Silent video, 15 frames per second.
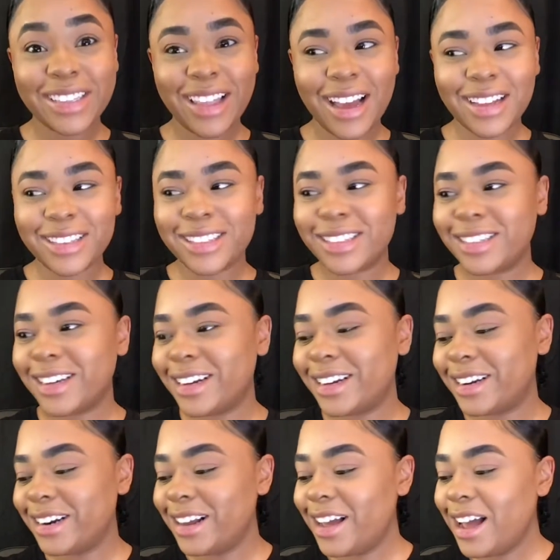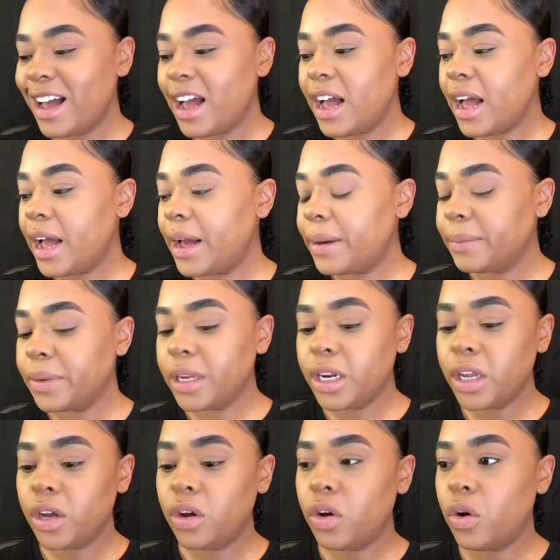that's done, I'm
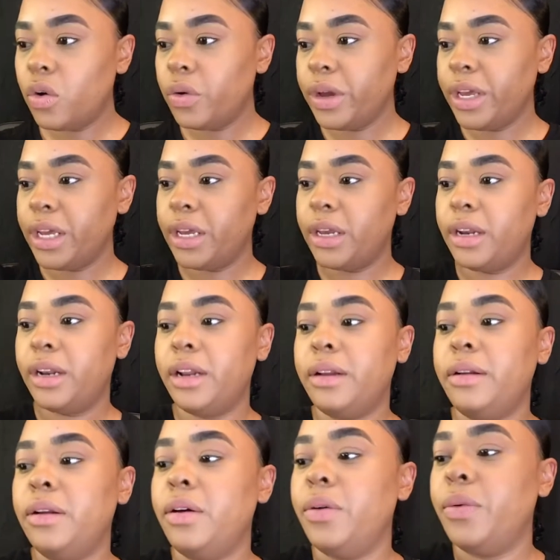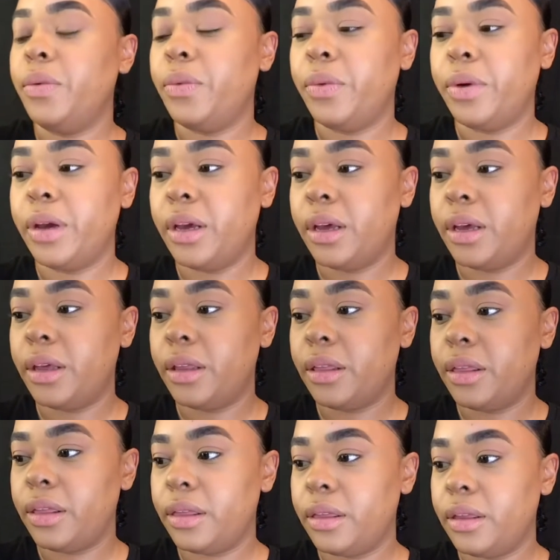gonna go in with,
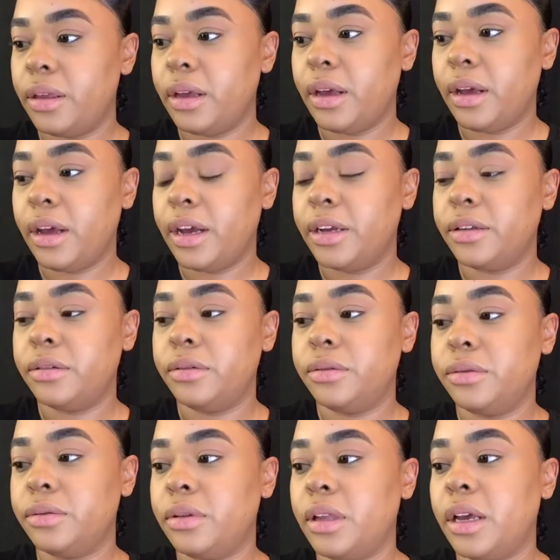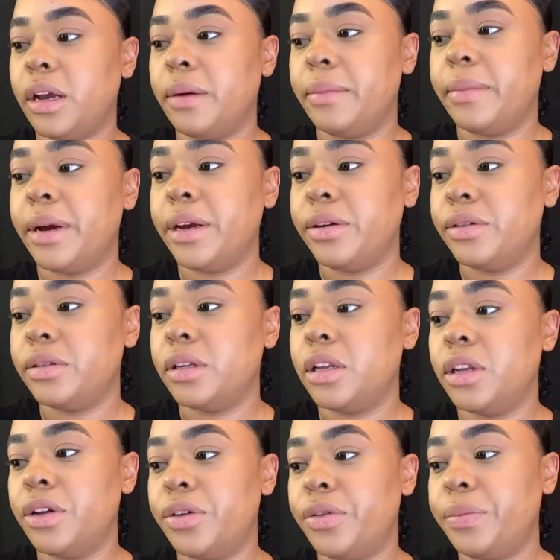I do think I might use a
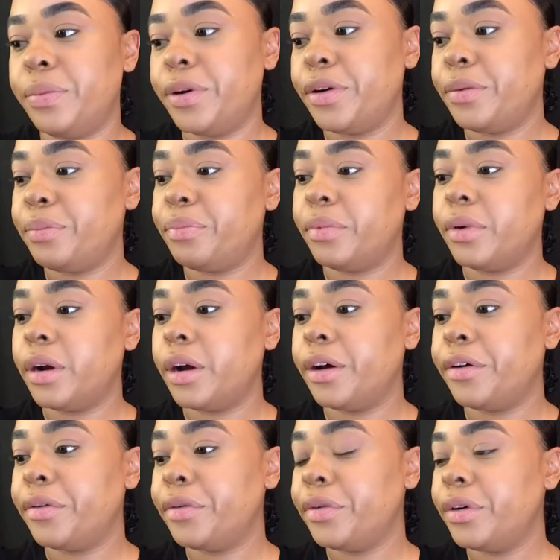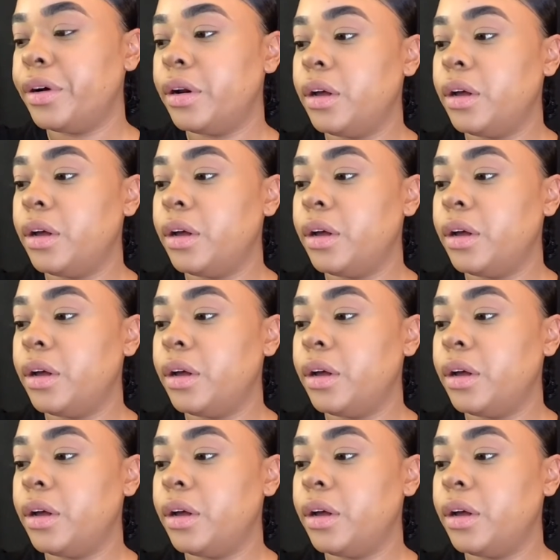little bit of brown.